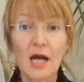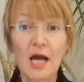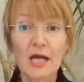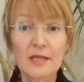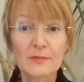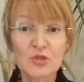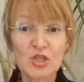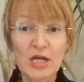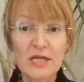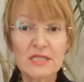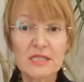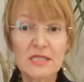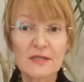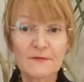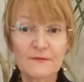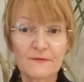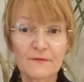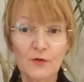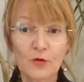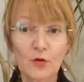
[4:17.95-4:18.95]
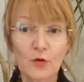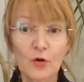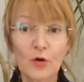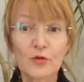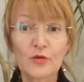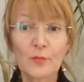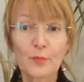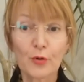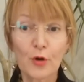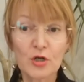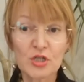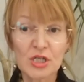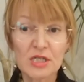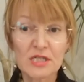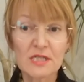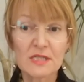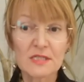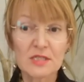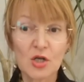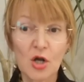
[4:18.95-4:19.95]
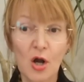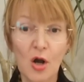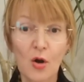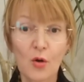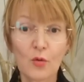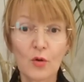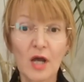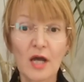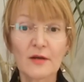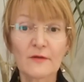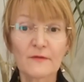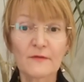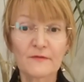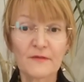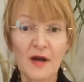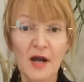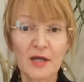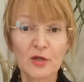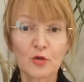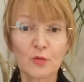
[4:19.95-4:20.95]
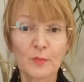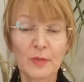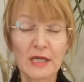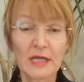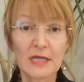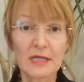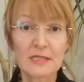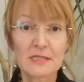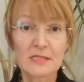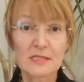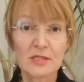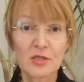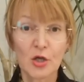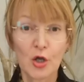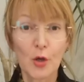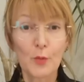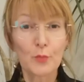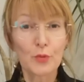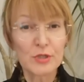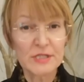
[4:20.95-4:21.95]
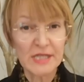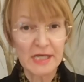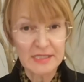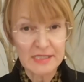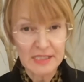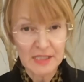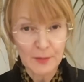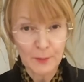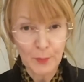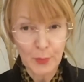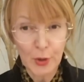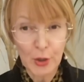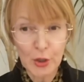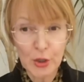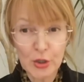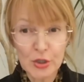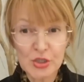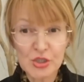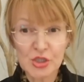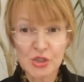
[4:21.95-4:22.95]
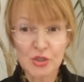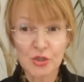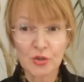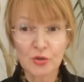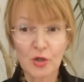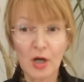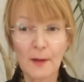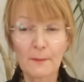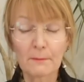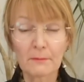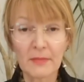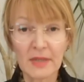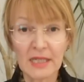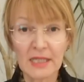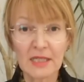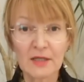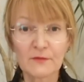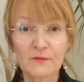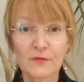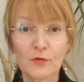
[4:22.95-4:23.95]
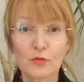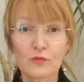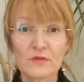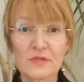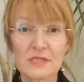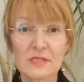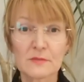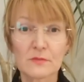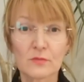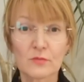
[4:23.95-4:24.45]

And objective 4, the project as a whole and a final piece, presenting a personal and meaningful